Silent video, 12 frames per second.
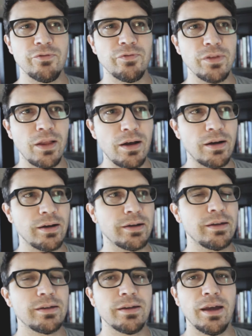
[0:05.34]

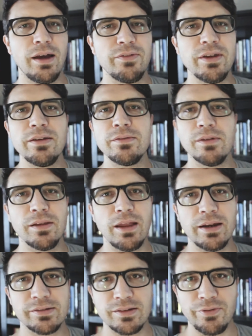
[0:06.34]
vlog. I've done a
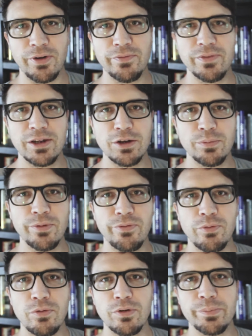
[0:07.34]
lot of stuff on video
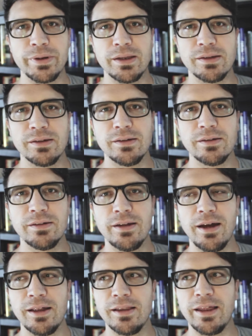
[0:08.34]
before, but
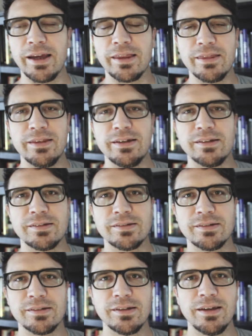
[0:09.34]
not like
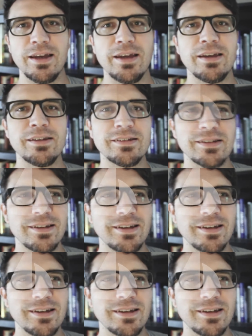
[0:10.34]
this. And